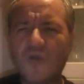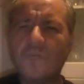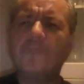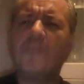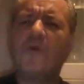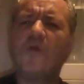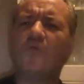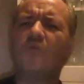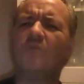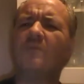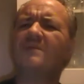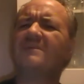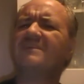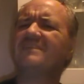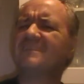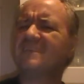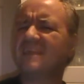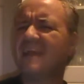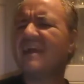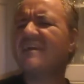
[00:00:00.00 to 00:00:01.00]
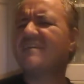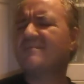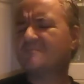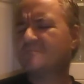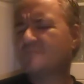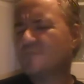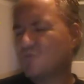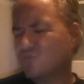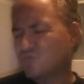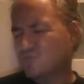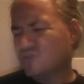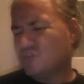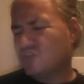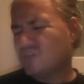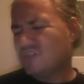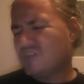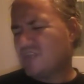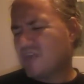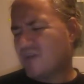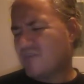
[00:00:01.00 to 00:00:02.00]
a malt, but I didn't get much,
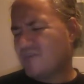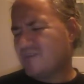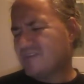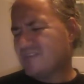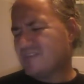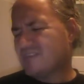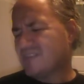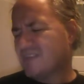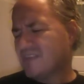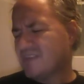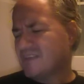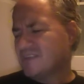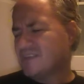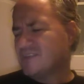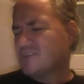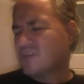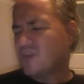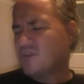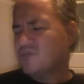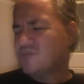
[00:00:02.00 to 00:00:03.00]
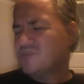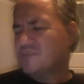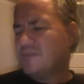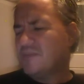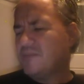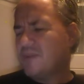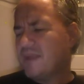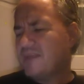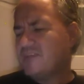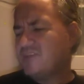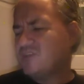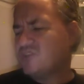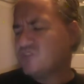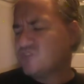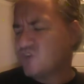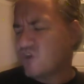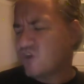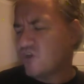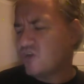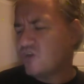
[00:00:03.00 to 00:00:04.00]
you know. It's uh, toasty, pleasant
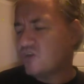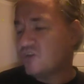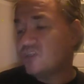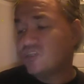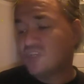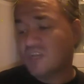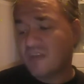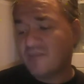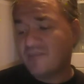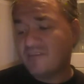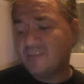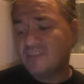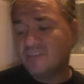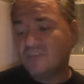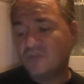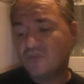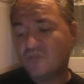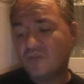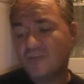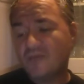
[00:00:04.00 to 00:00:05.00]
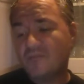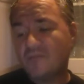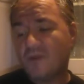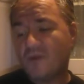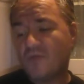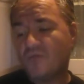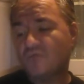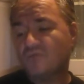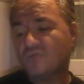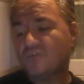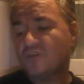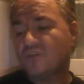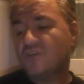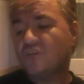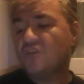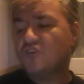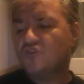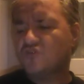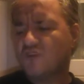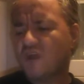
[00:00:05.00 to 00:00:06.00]
chocolate, cherries, cookie molds.
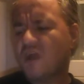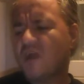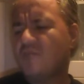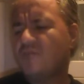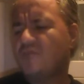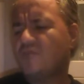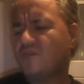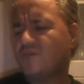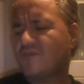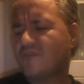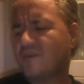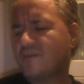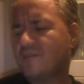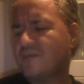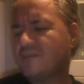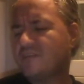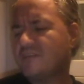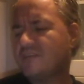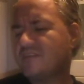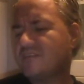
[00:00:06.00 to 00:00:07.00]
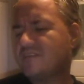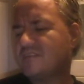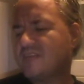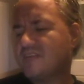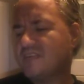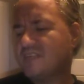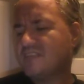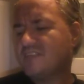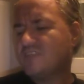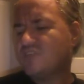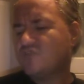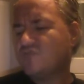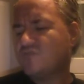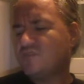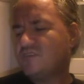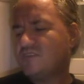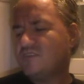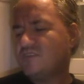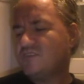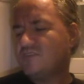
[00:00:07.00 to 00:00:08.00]
Dry but not very bitter. Tasty
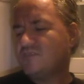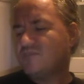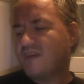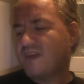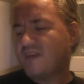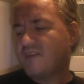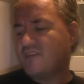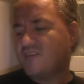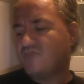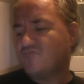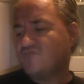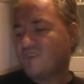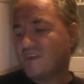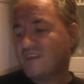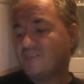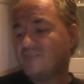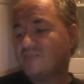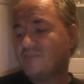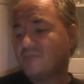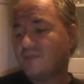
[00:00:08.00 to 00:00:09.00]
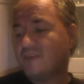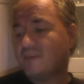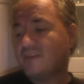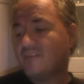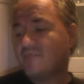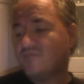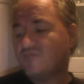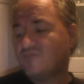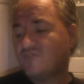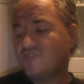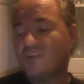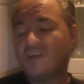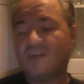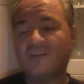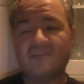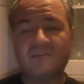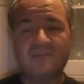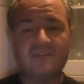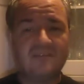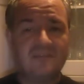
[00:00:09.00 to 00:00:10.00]
treat to find this randomly in Russia.
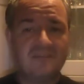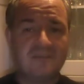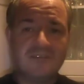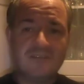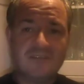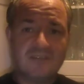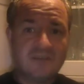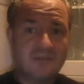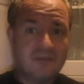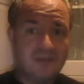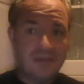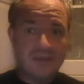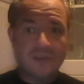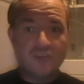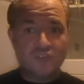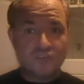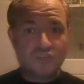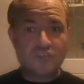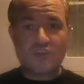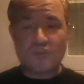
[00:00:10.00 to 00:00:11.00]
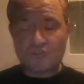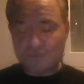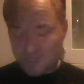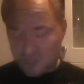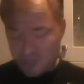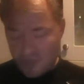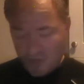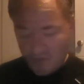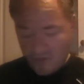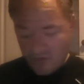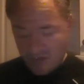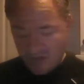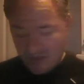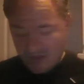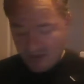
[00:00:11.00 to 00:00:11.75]
So, just goes to show you